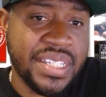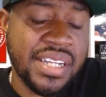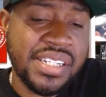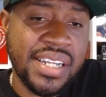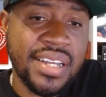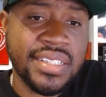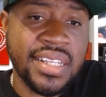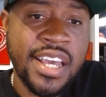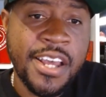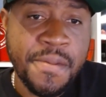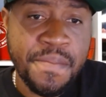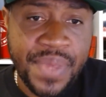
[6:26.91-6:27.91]
touchdowns
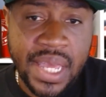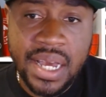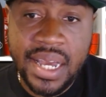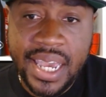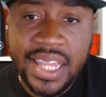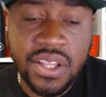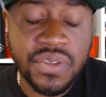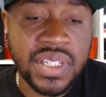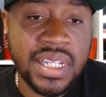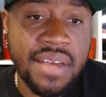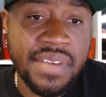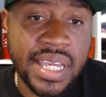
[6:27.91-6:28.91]
uh, in those
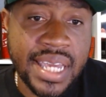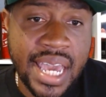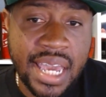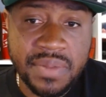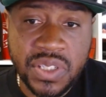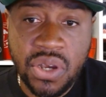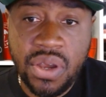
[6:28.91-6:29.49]
11 games.